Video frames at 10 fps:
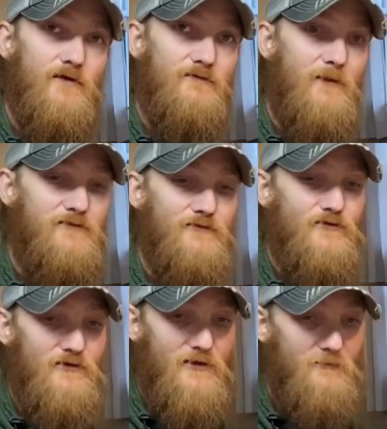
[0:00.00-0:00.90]
was basically
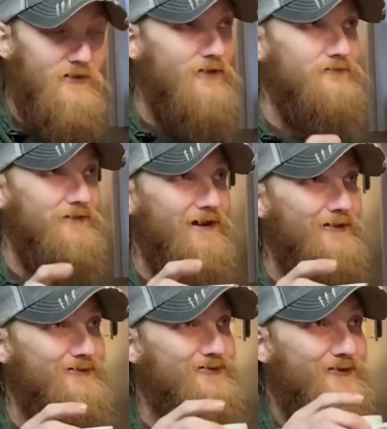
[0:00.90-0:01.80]
coming off the
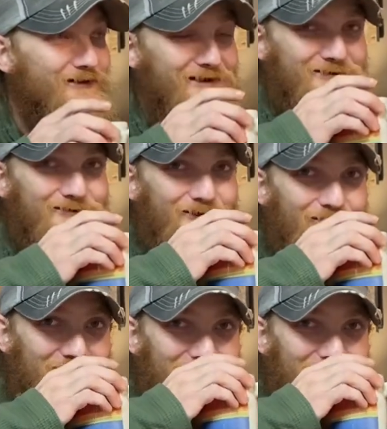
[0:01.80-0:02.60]
couch when I started.